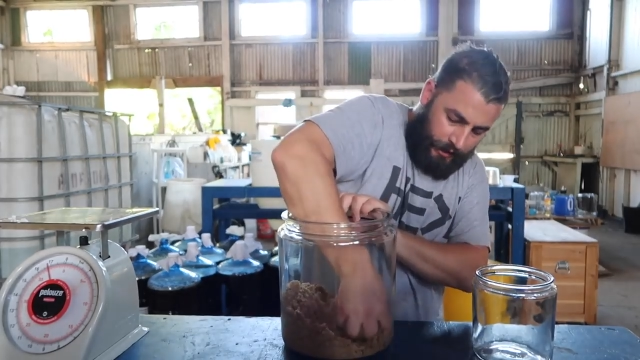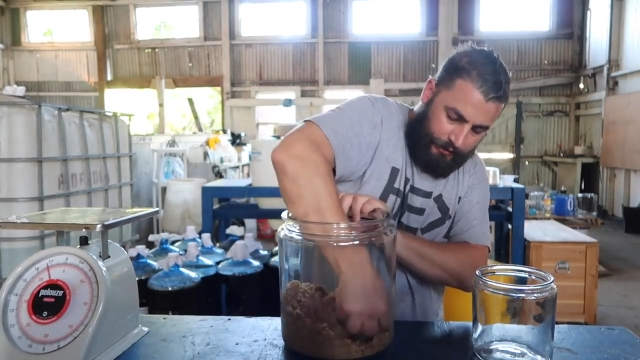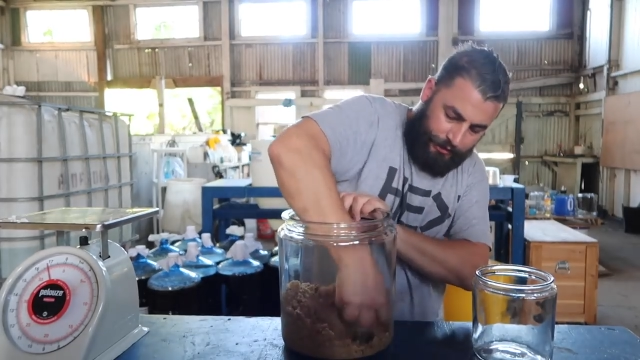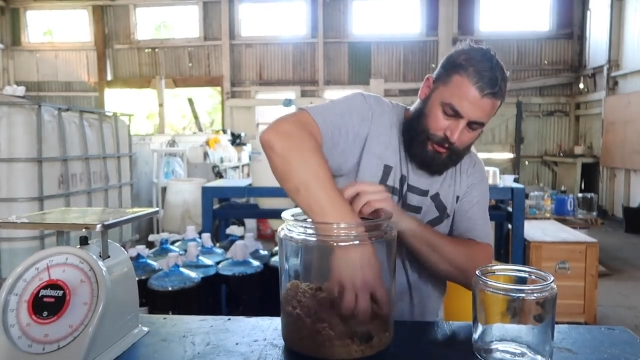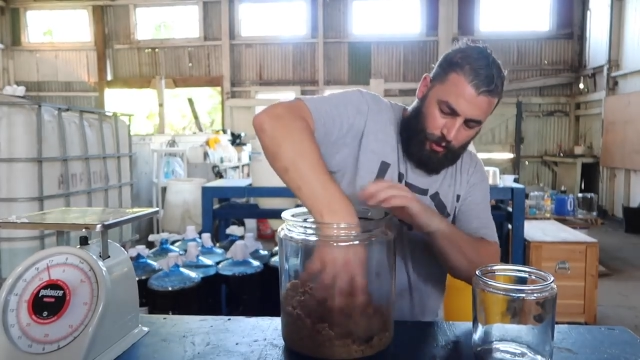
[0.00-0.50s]

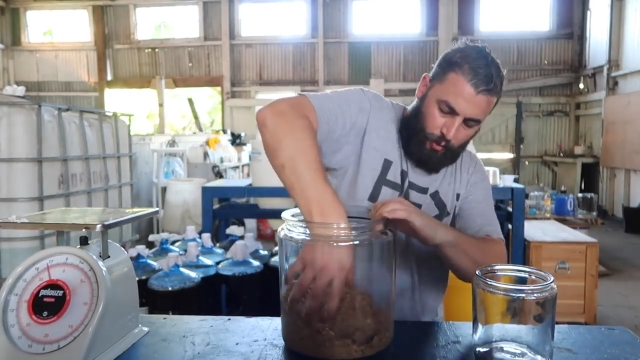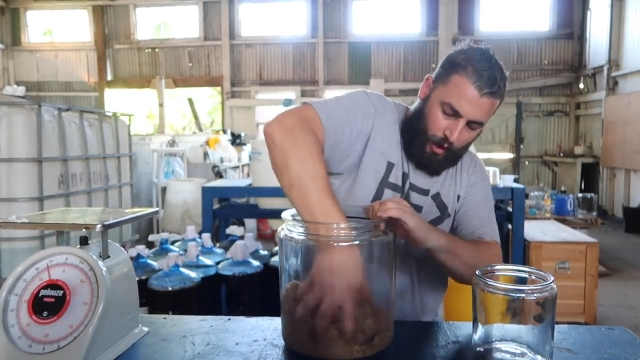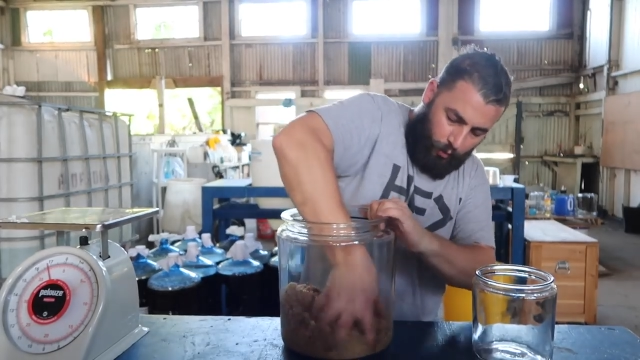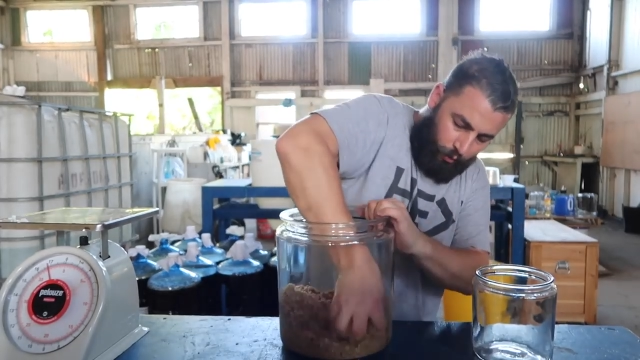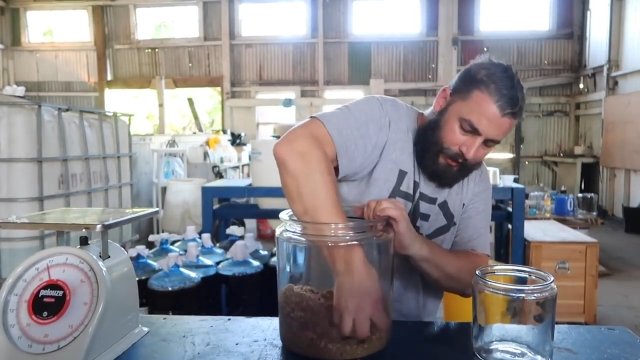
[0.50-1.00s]
And so
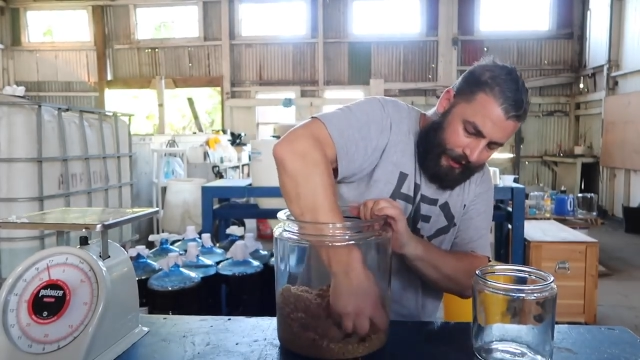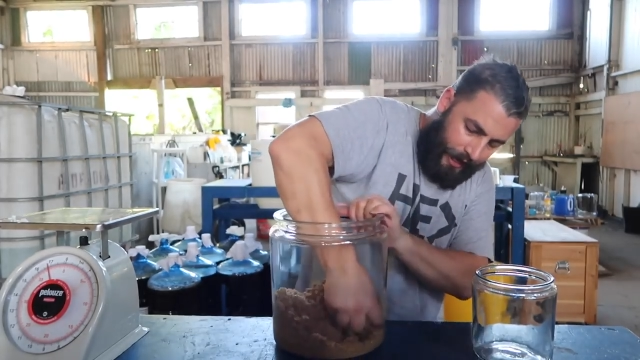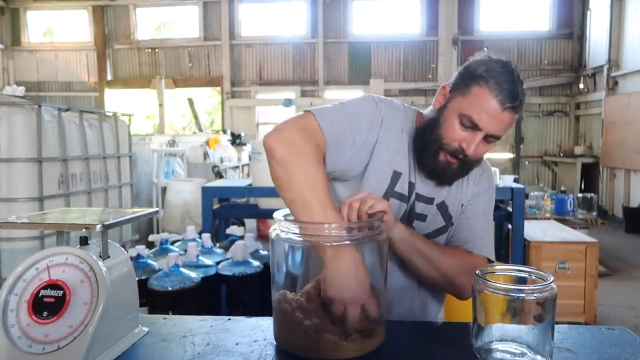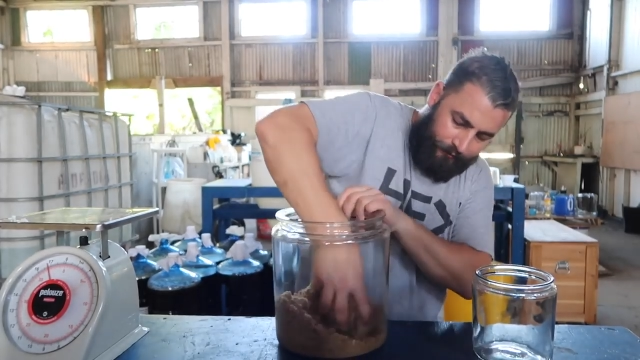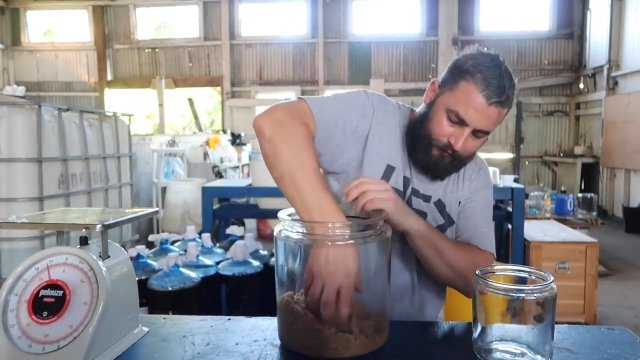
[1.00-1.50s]
what we
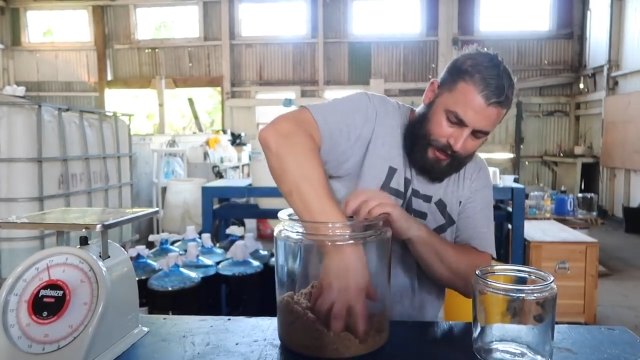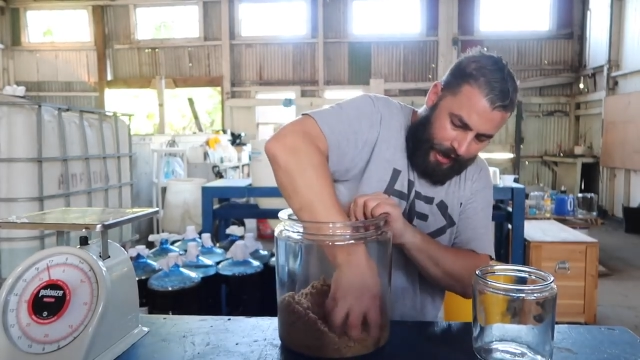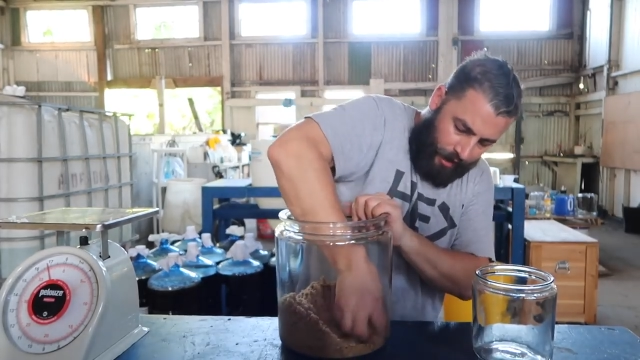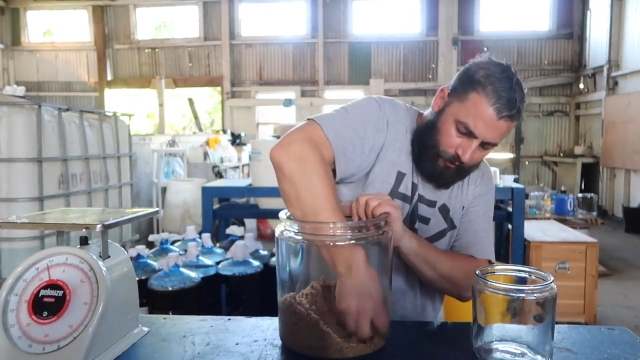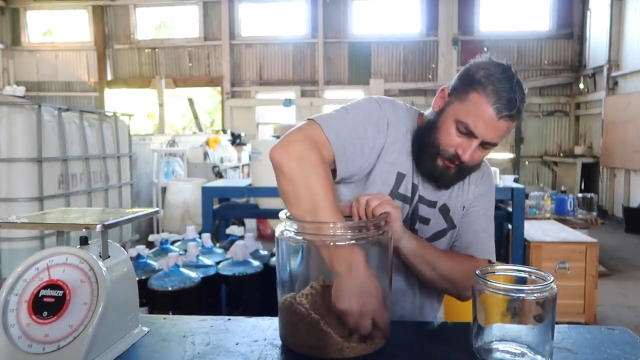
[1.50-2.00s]
have
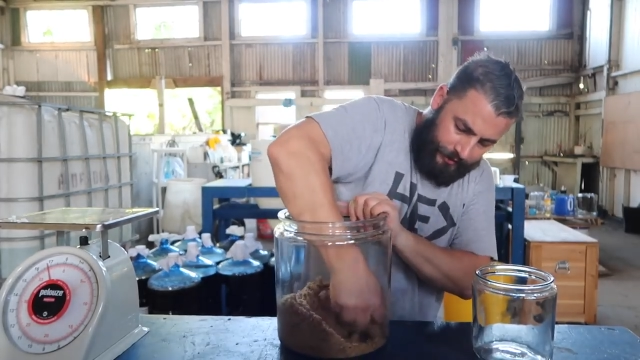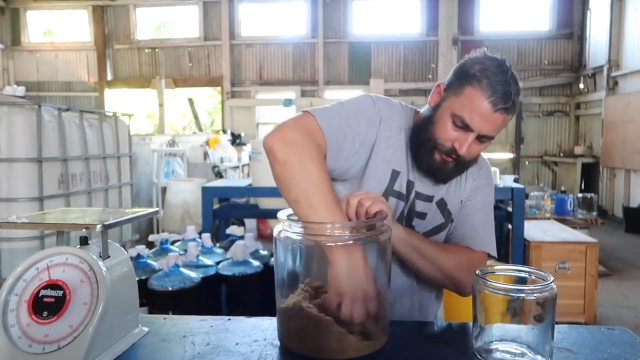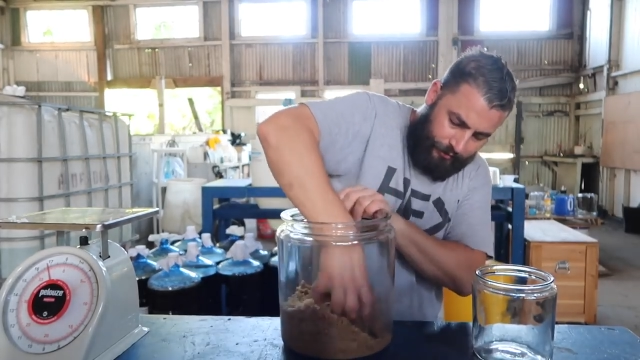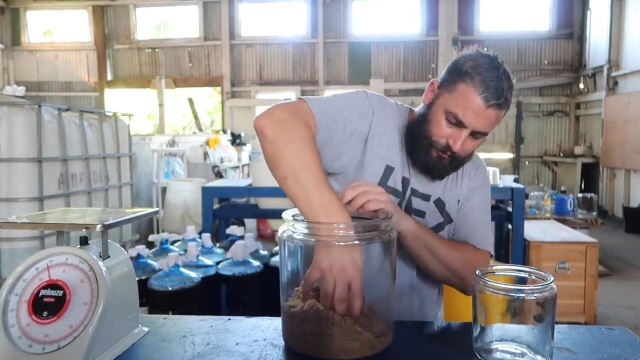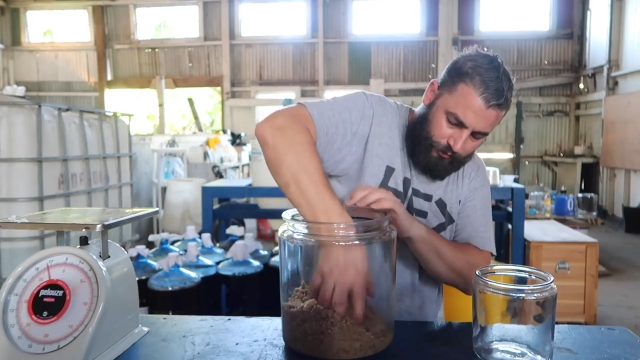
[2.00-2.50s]
now is
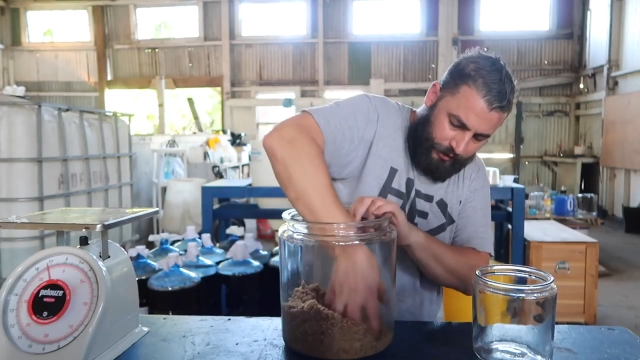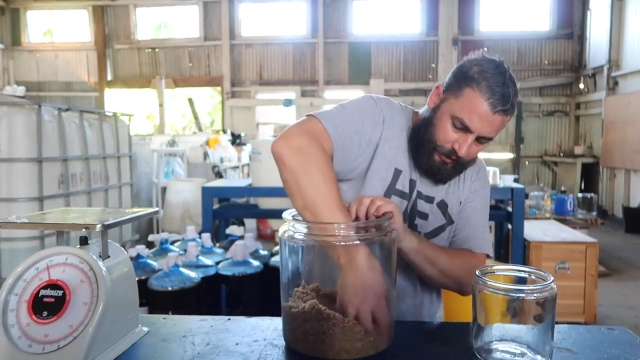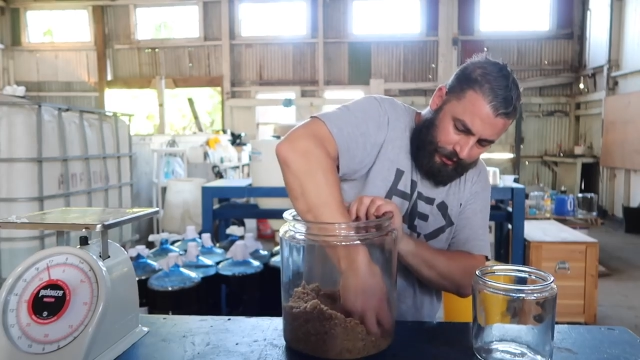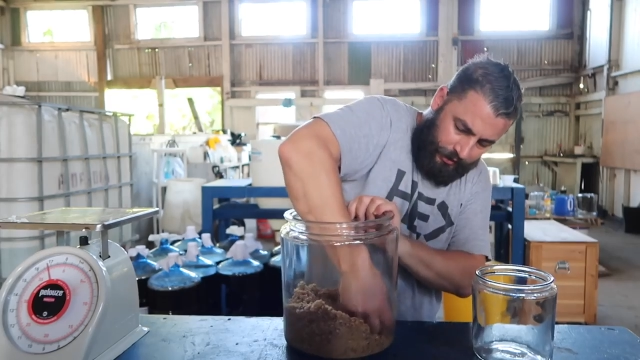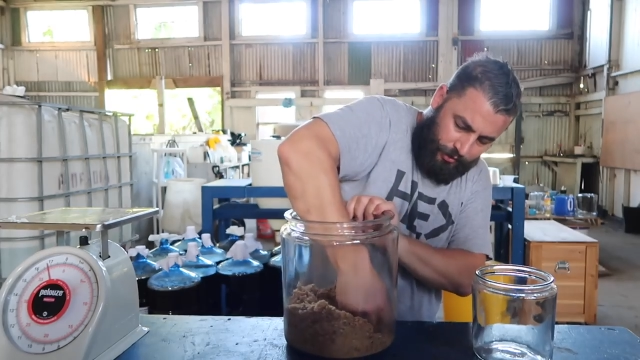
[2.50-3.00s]
this
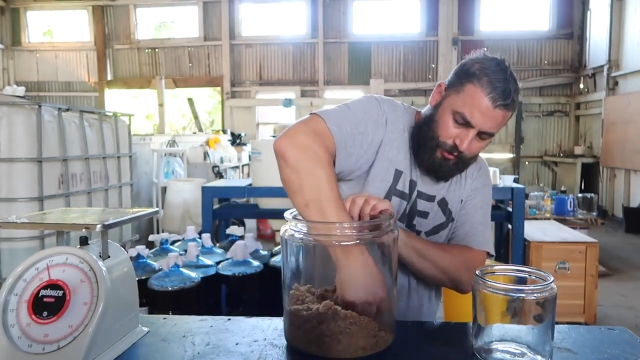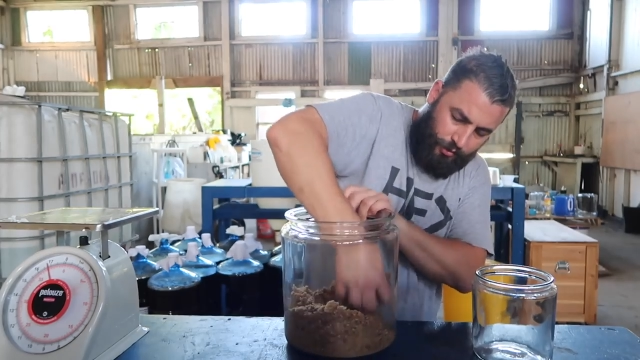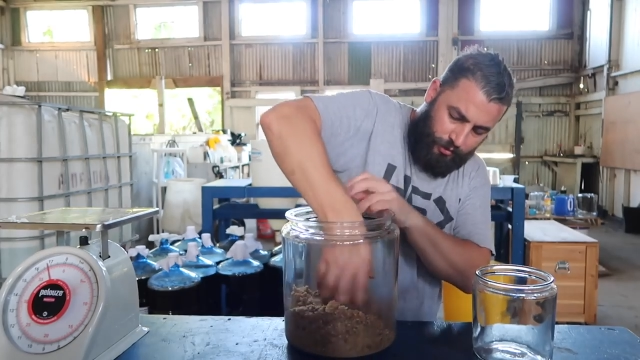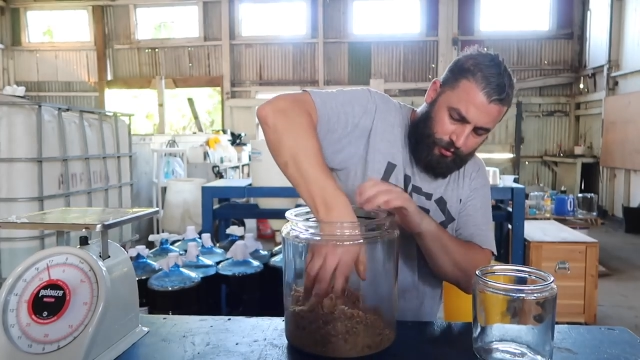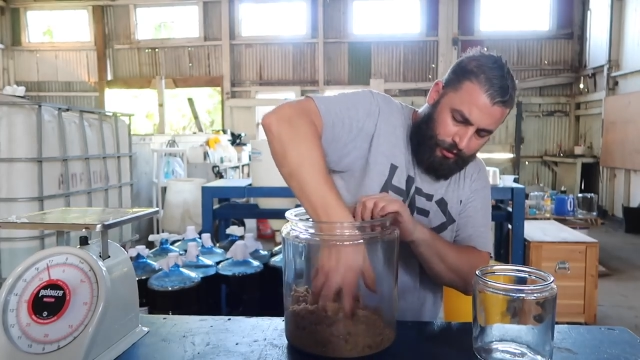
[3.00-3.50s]
really
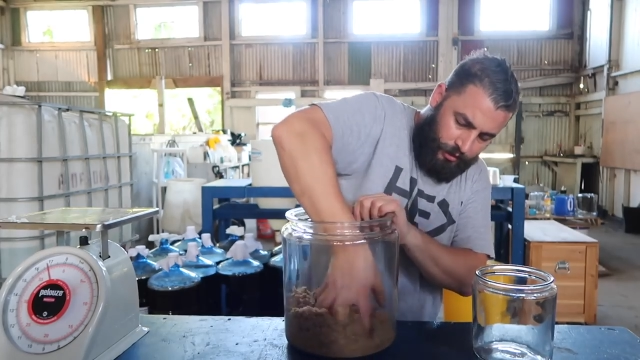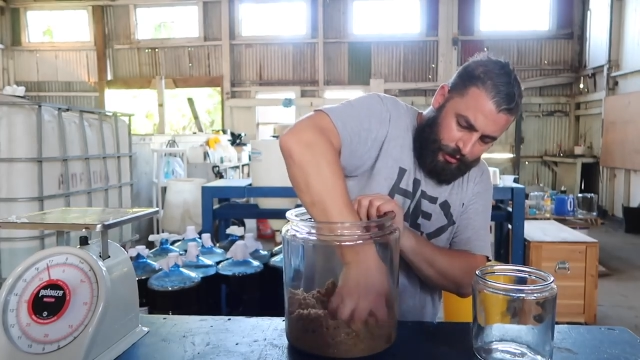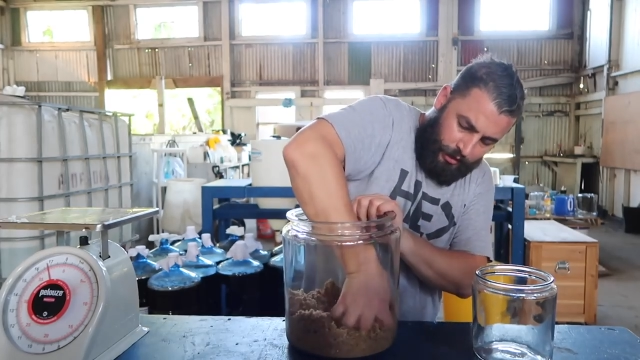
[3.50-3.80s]
cool